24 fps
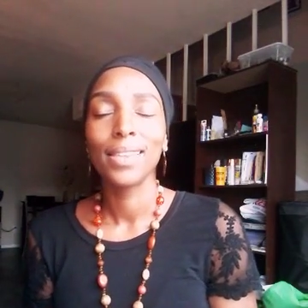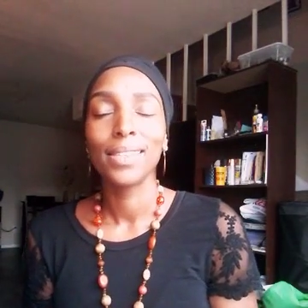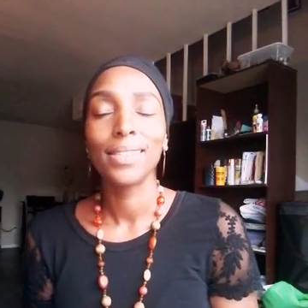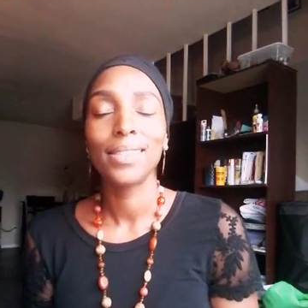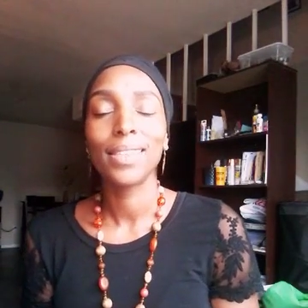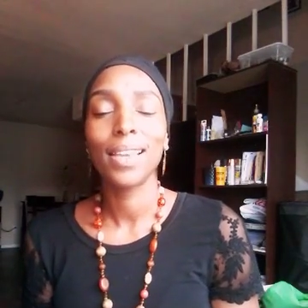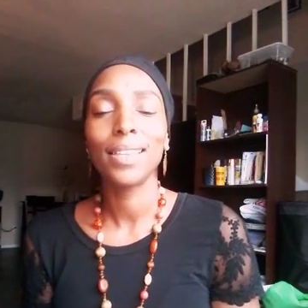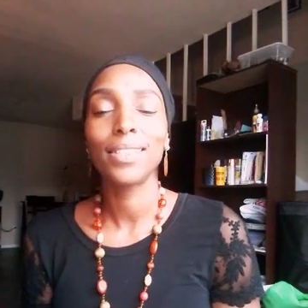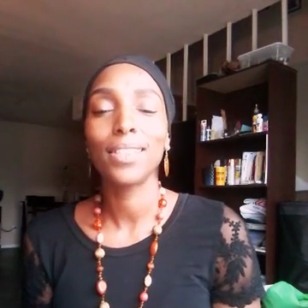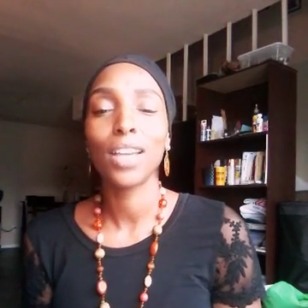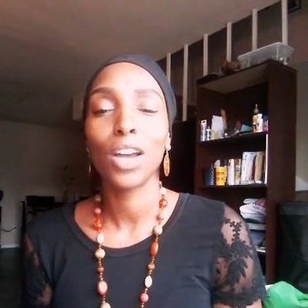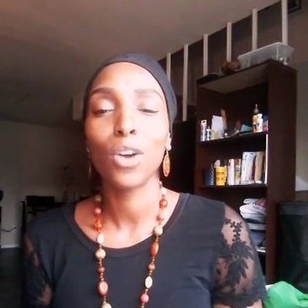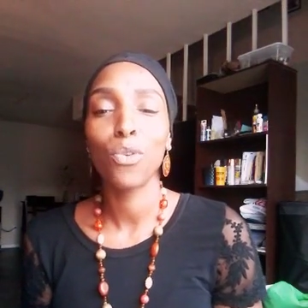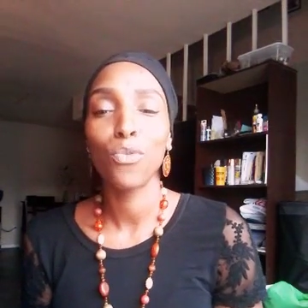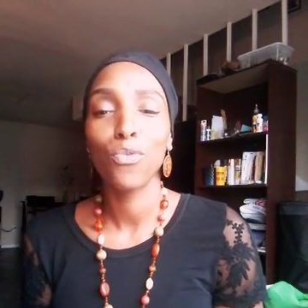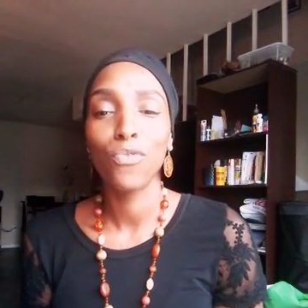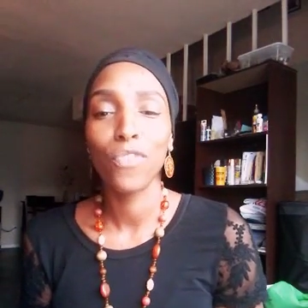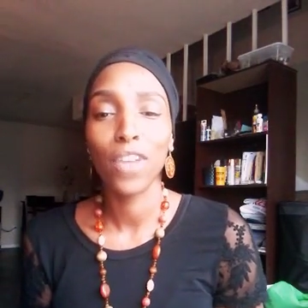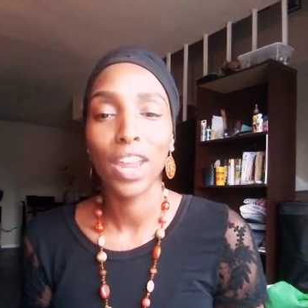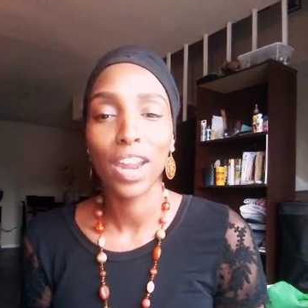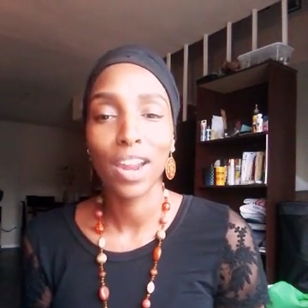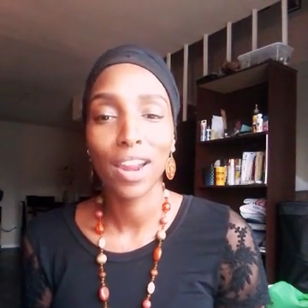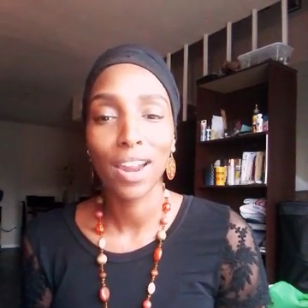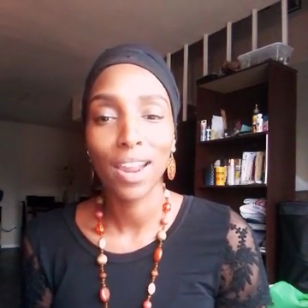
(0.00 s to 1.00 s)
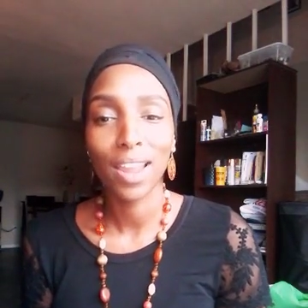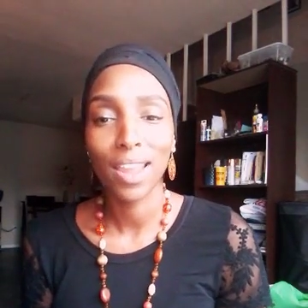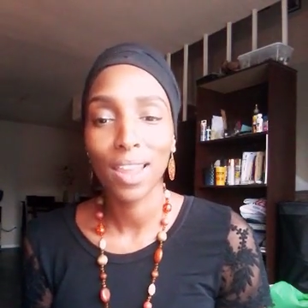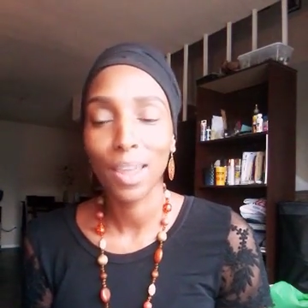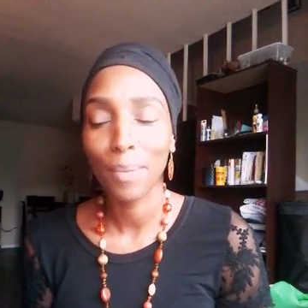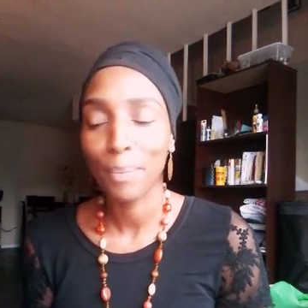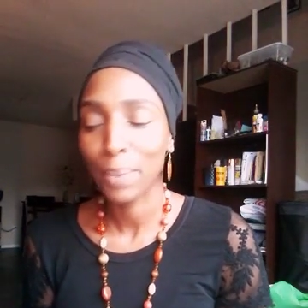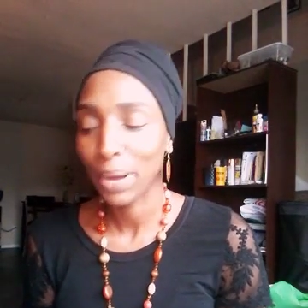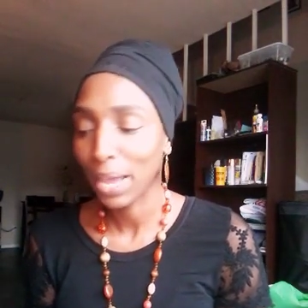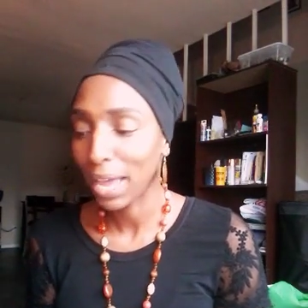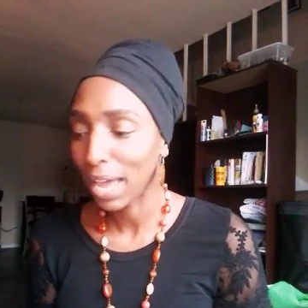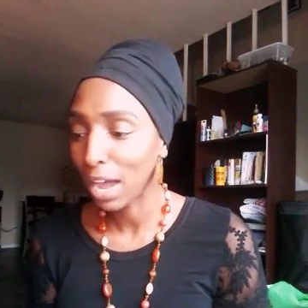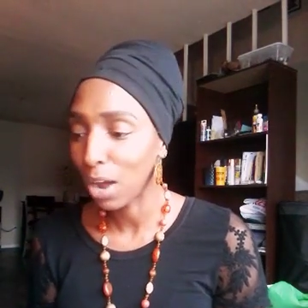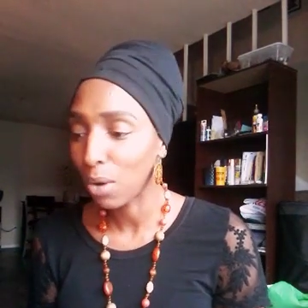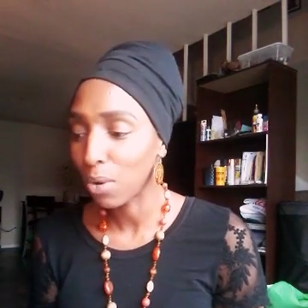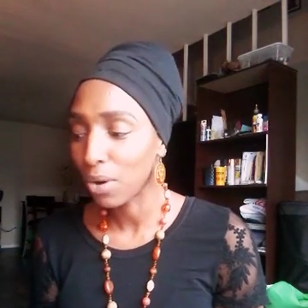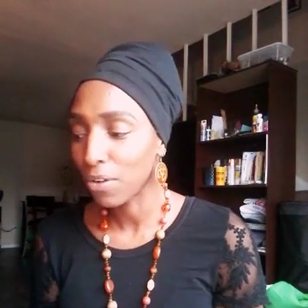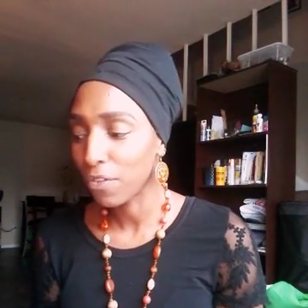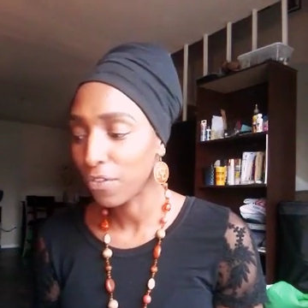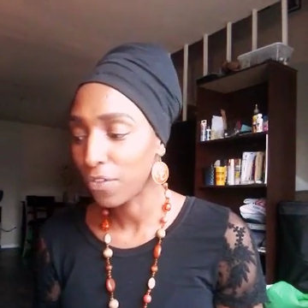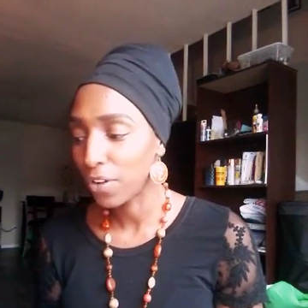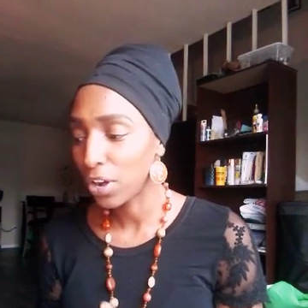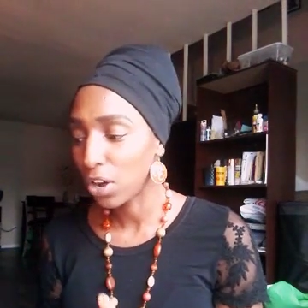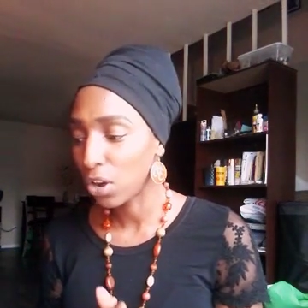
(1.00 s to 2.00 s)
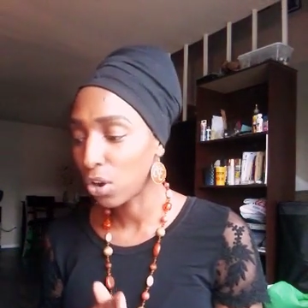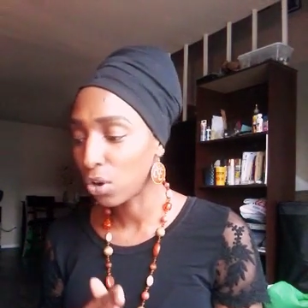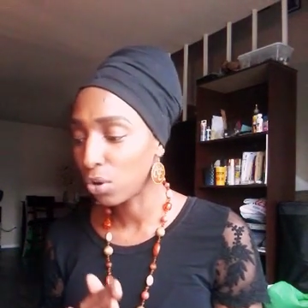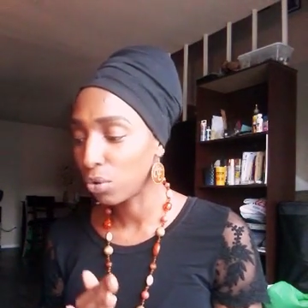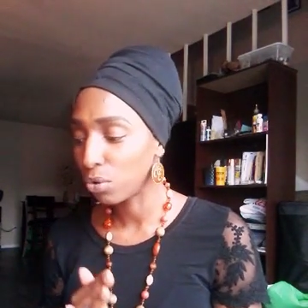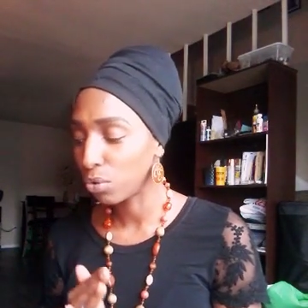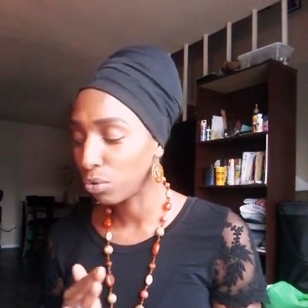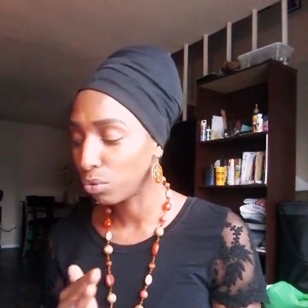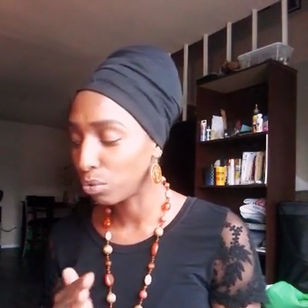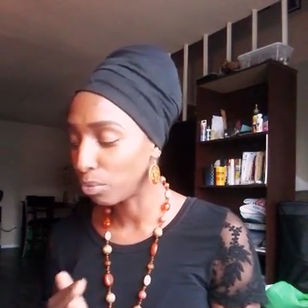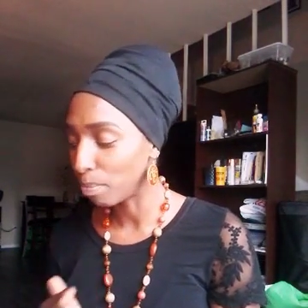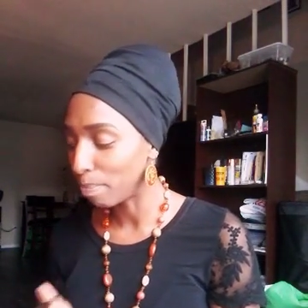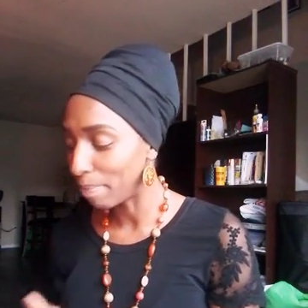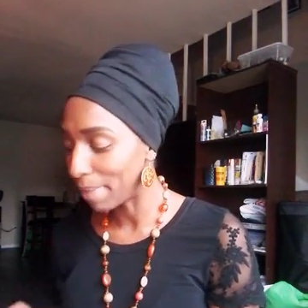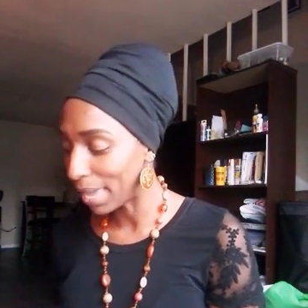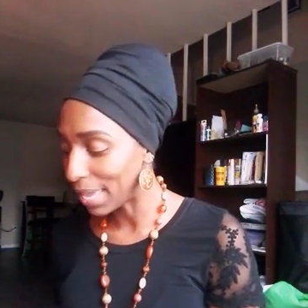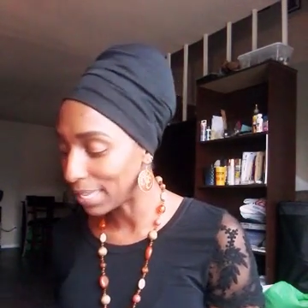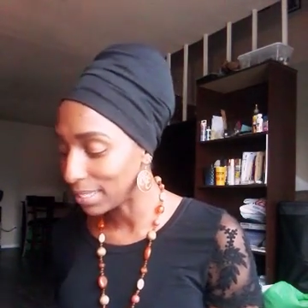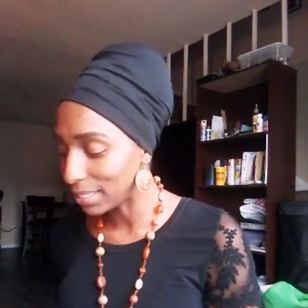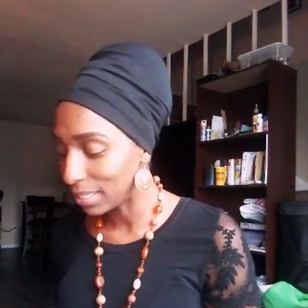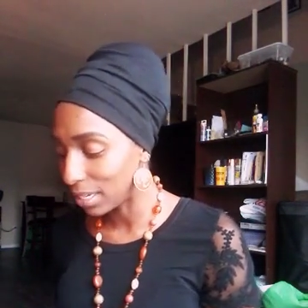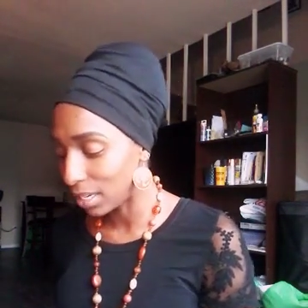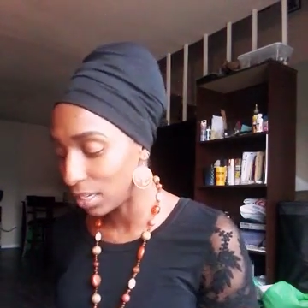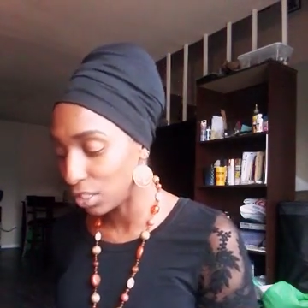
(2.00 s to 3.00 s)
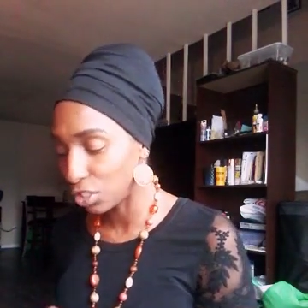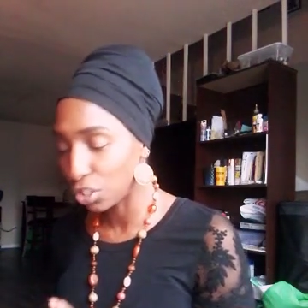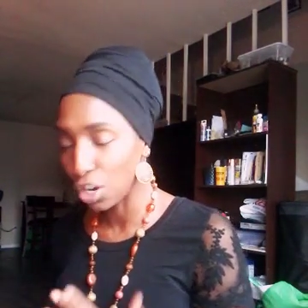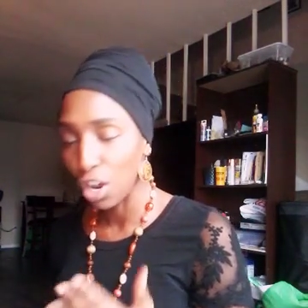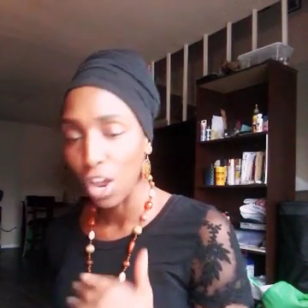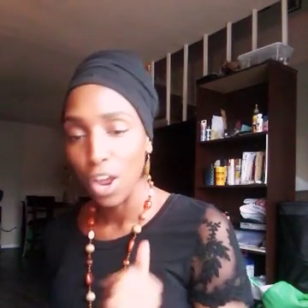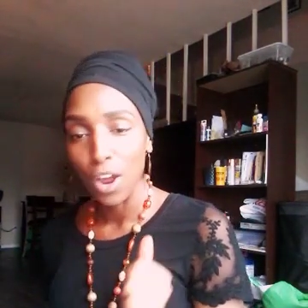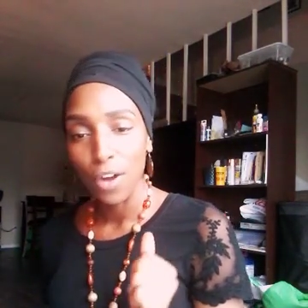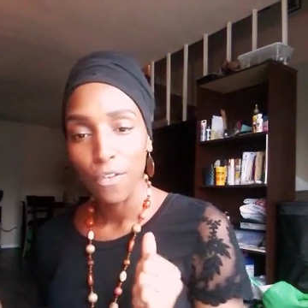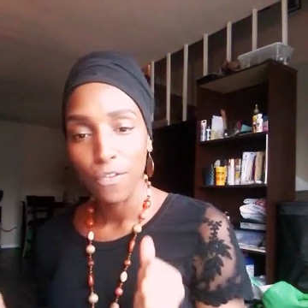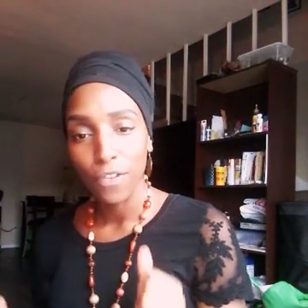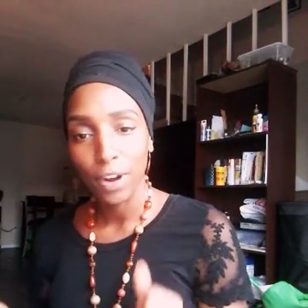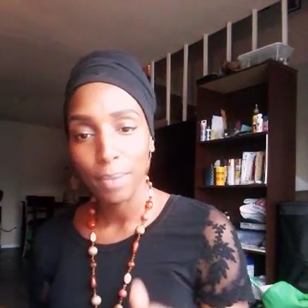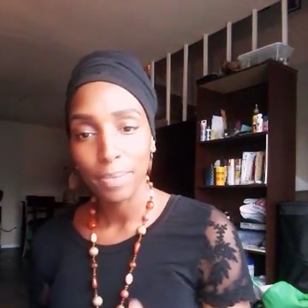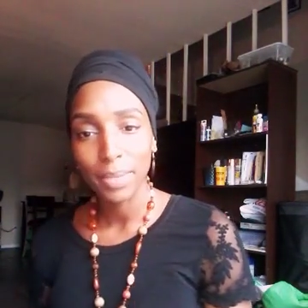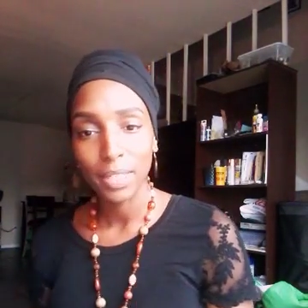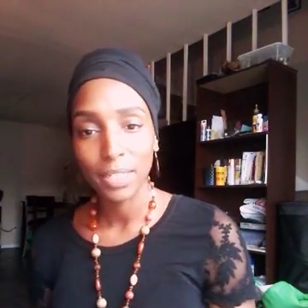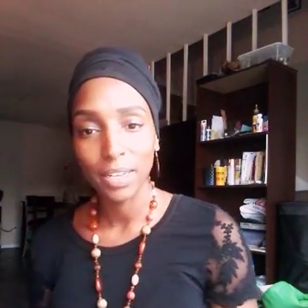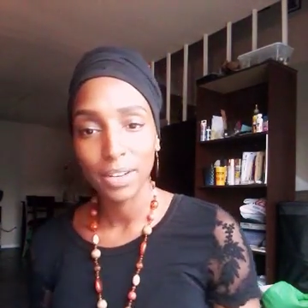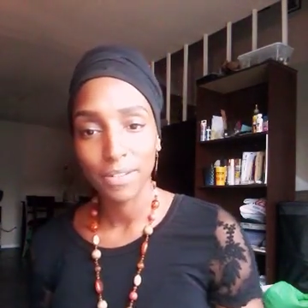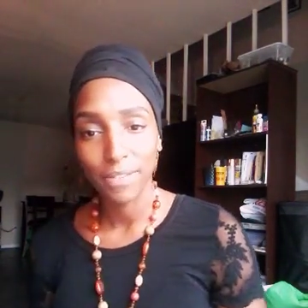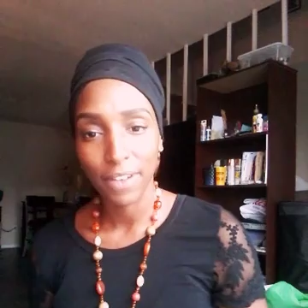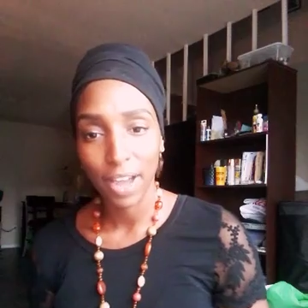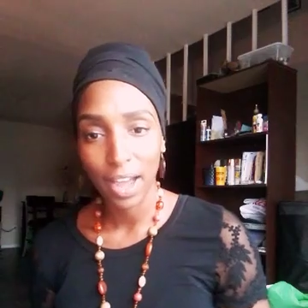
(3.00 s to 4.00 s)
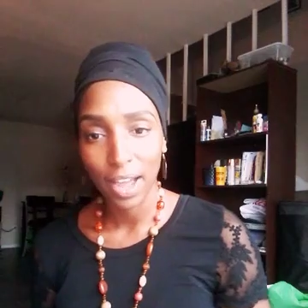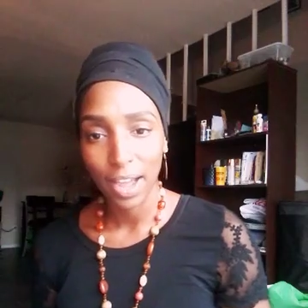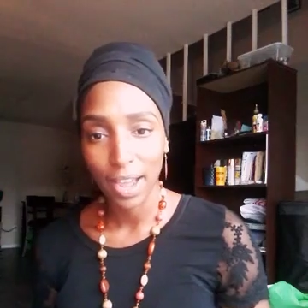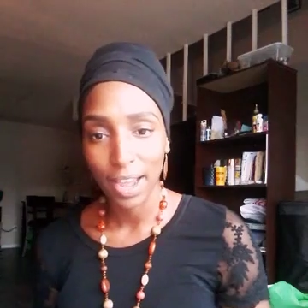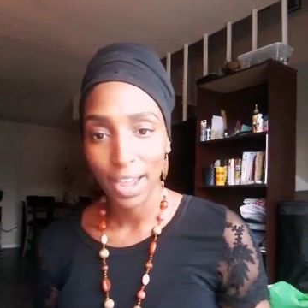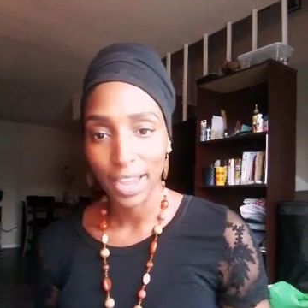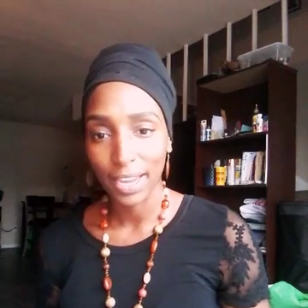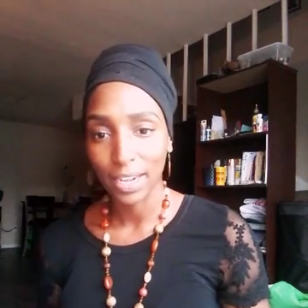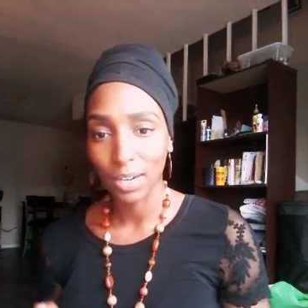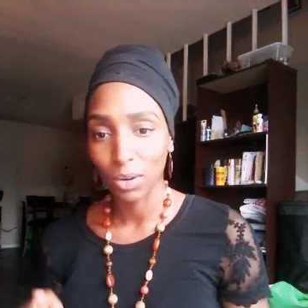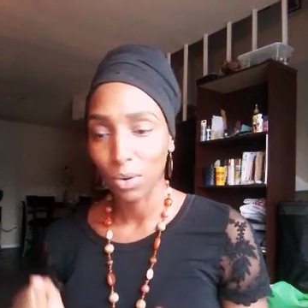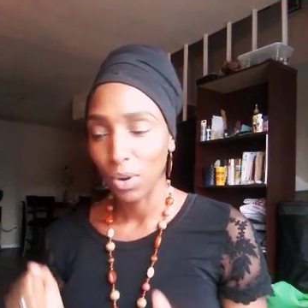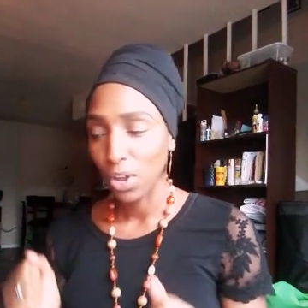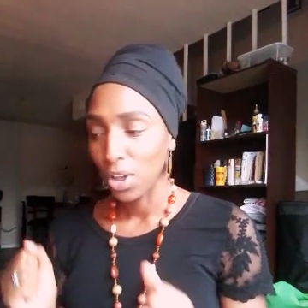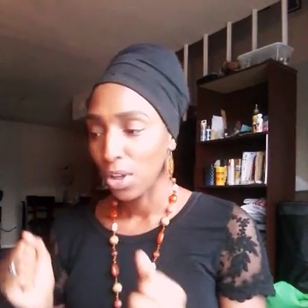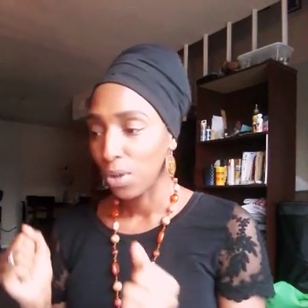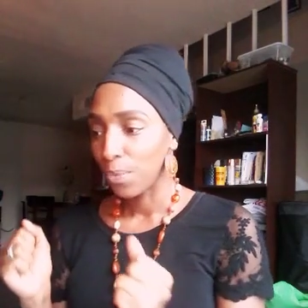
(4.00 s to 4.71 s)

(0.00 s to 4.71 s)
such a very powerful message from the divine,